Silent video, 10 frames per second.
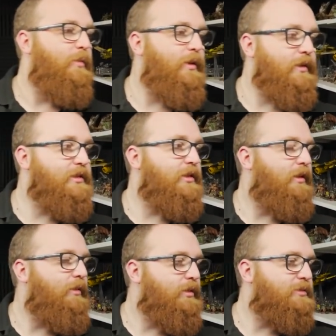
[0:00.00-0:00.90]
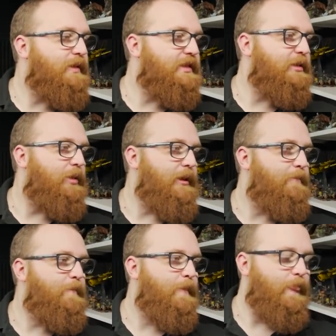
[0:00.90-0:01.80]
What I will do though, I will spend a C P
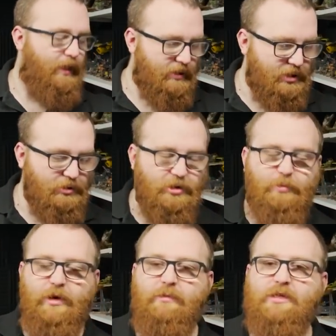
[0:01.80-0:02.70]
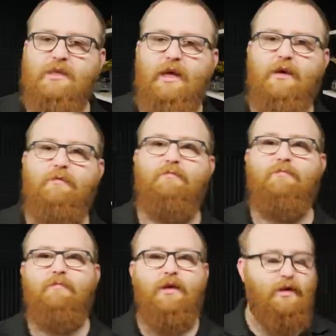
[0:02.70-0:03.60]
to do Supreme Disdain.
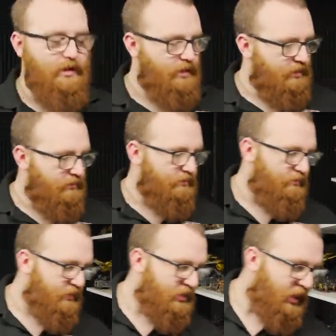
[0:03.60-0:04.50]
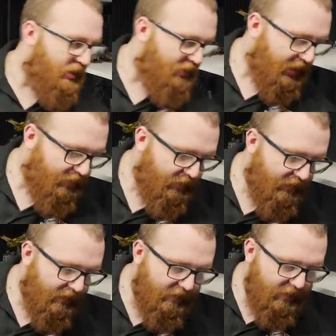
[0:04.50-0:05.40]
Oh, cool. So, you know, we've
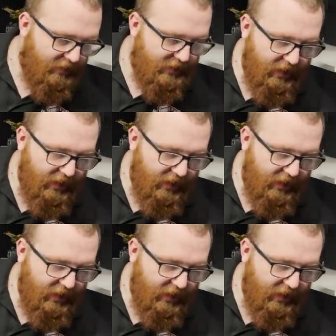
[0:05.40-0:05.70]
not rolled